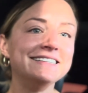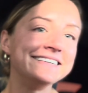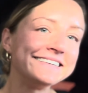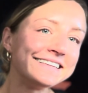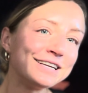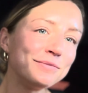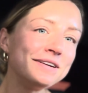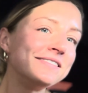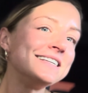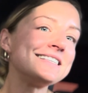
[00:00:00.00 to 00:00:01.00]
a little bit
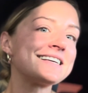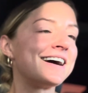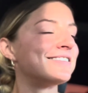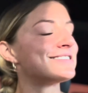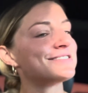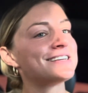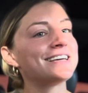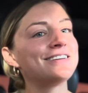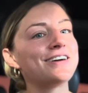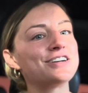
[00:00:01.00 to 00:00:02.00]
of a discount. So take
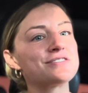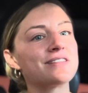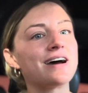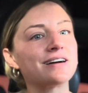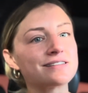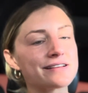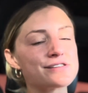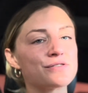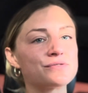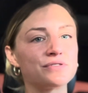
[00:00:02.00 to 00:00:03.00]
advantage of that because I
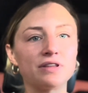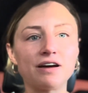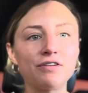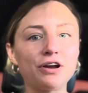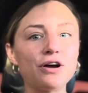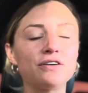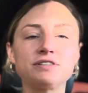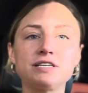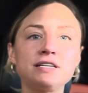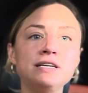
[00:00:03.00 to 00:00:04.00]
don't do that very
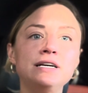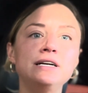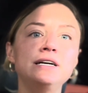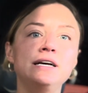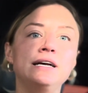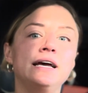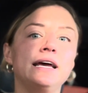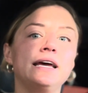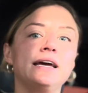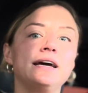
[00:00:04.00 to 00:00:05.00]
often.
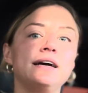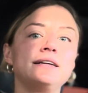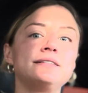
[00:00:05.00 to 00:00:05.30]
And